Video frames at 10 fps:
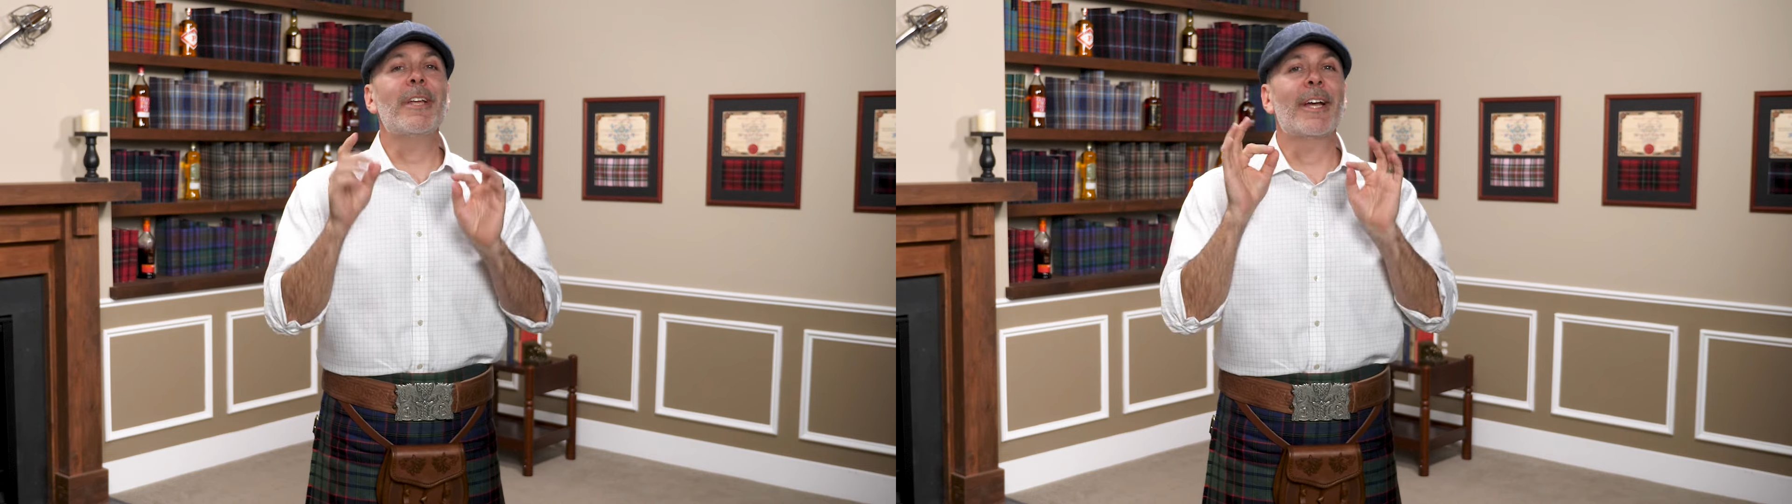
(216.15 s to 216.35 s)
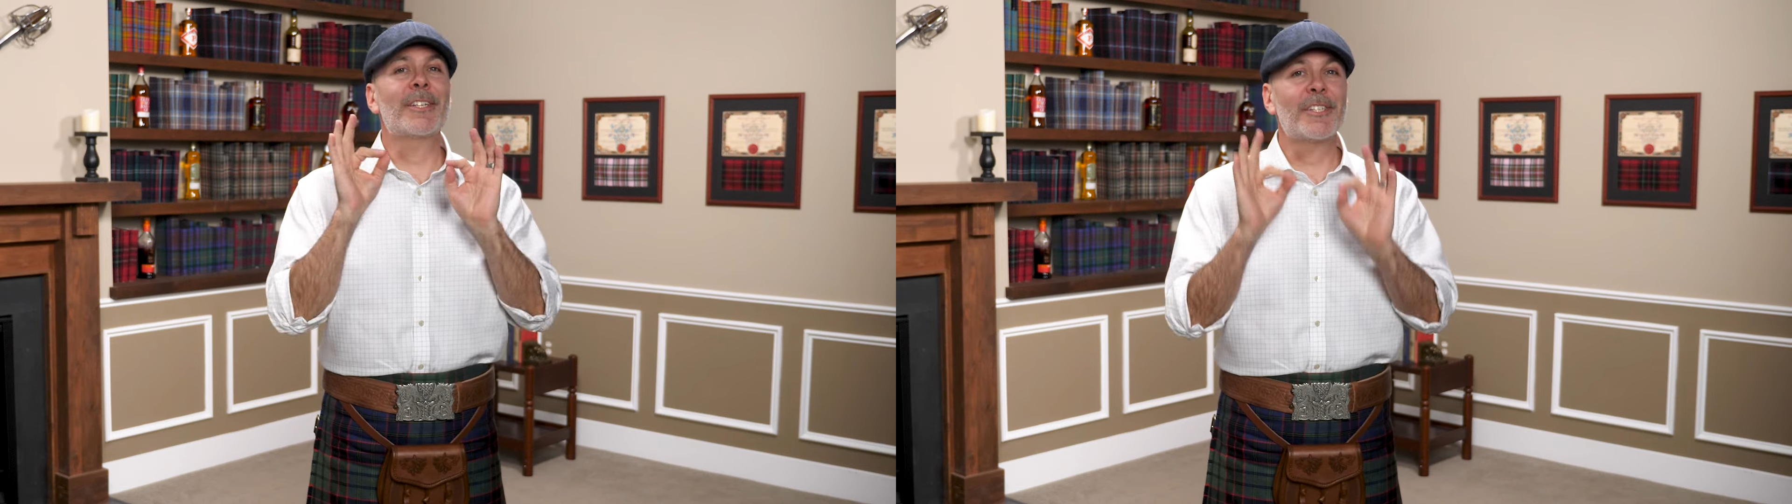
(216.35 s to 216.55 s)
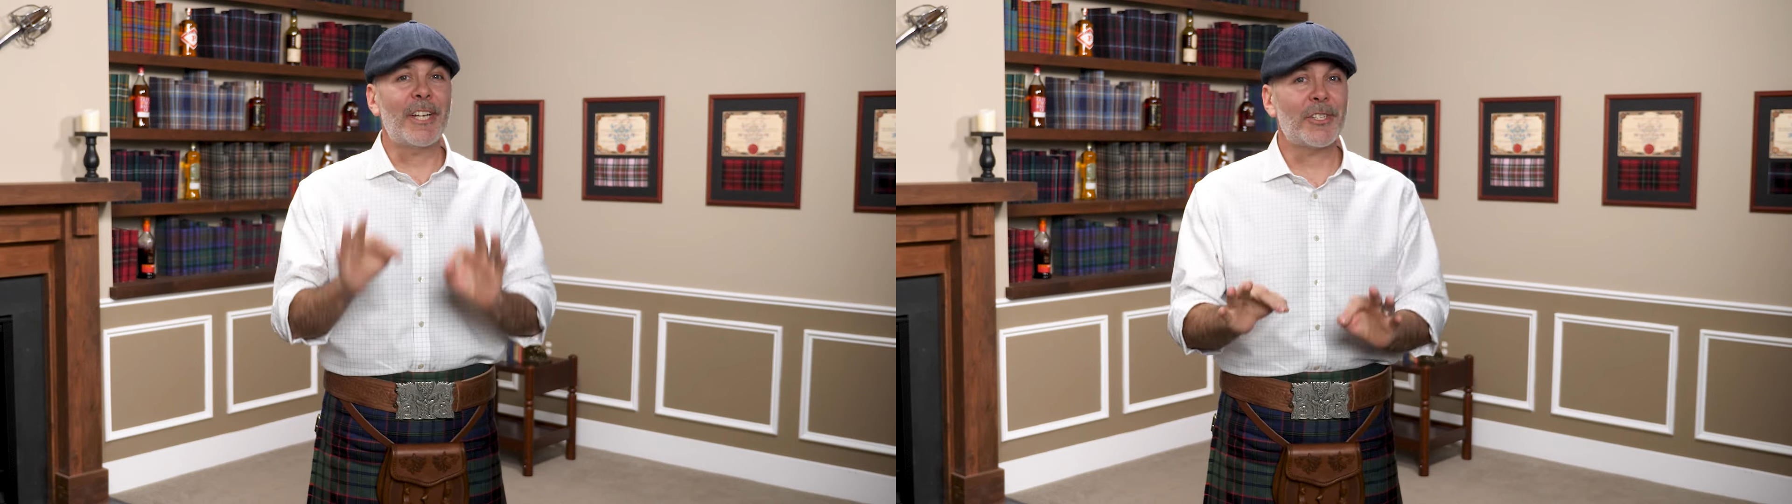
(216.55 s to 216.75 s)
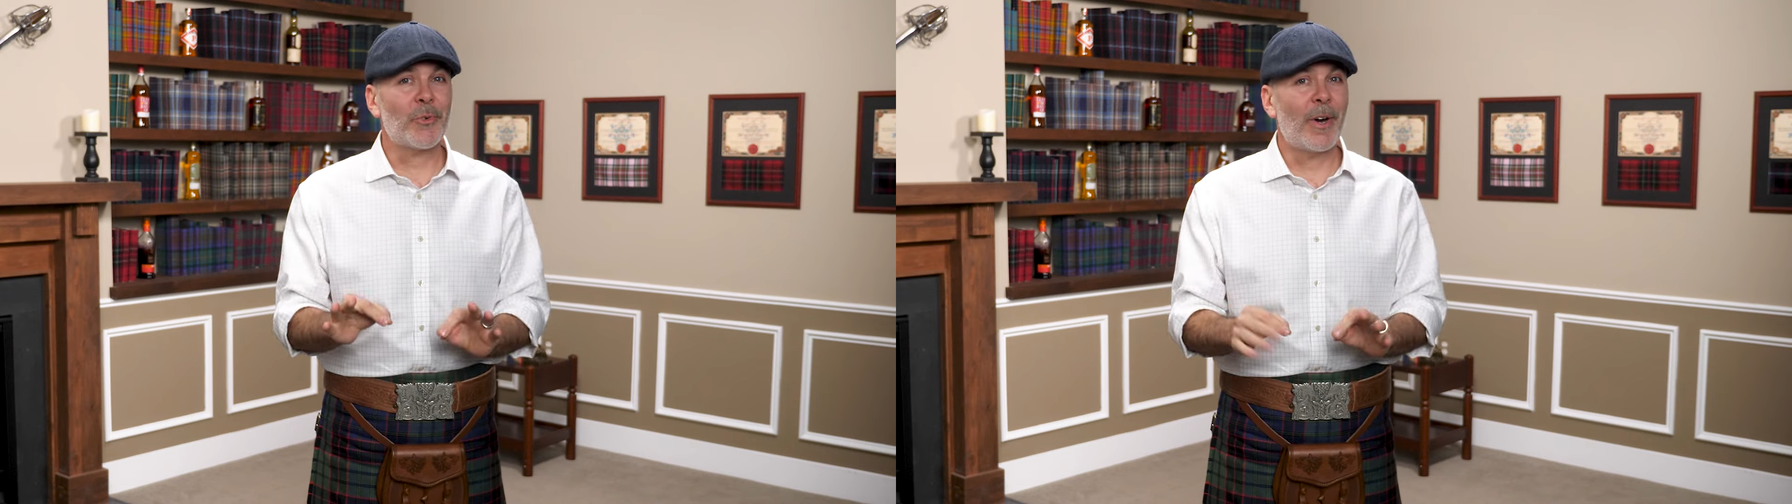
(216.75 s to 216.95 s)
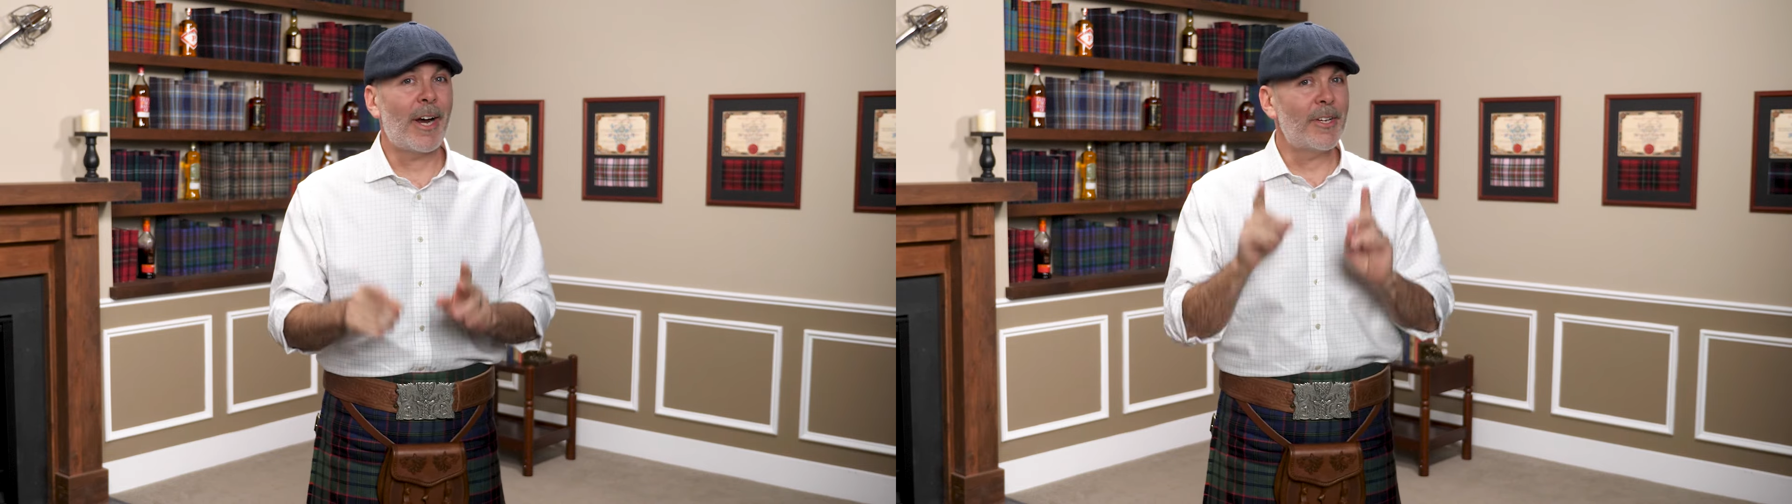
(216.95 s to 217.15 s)

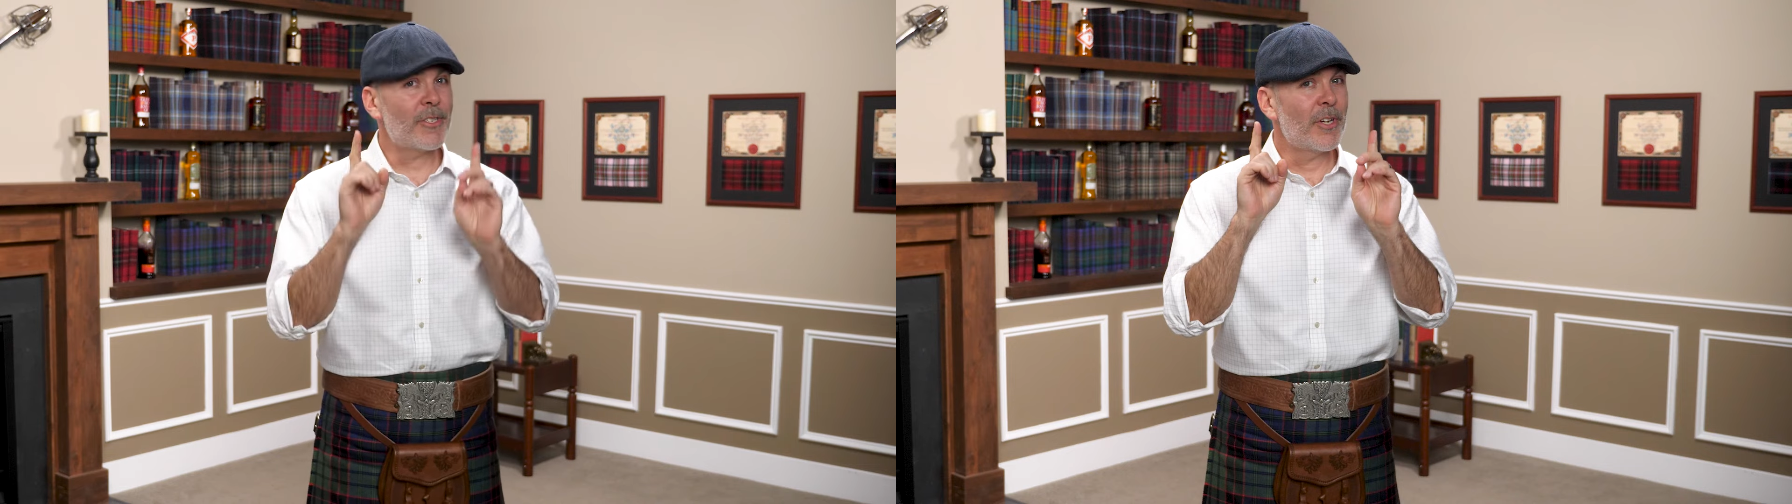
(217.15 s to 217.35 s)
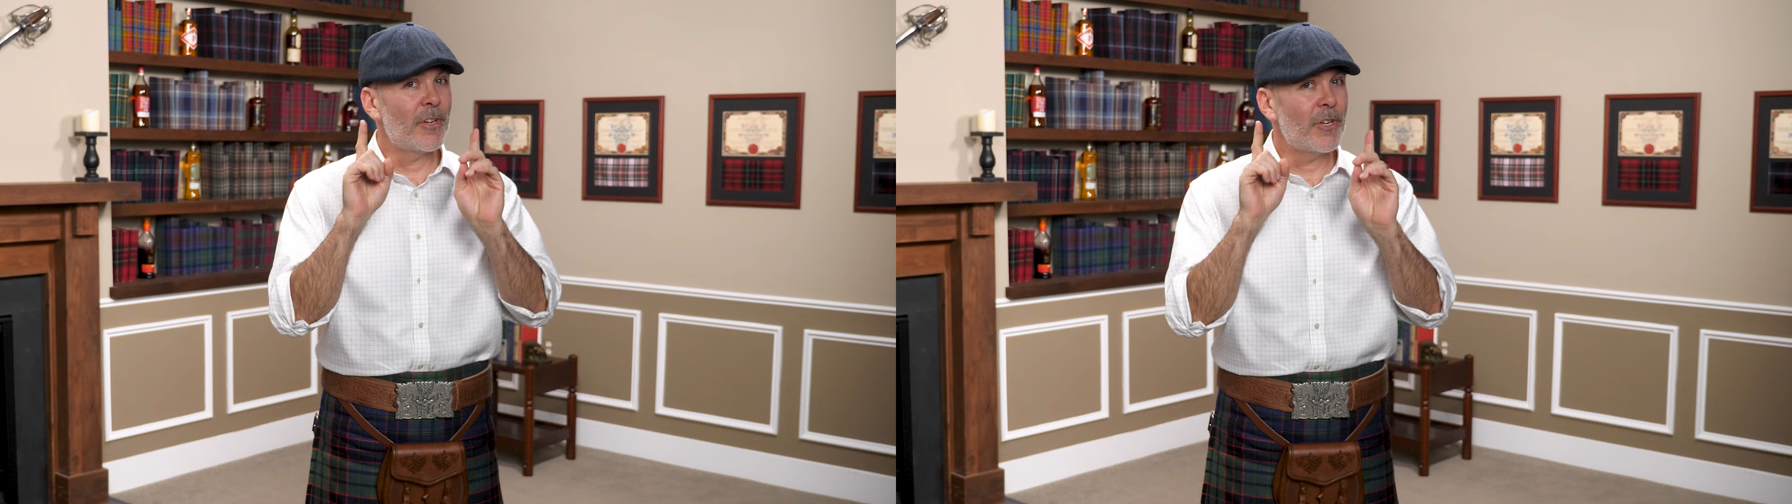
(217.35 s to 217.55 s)
accessorize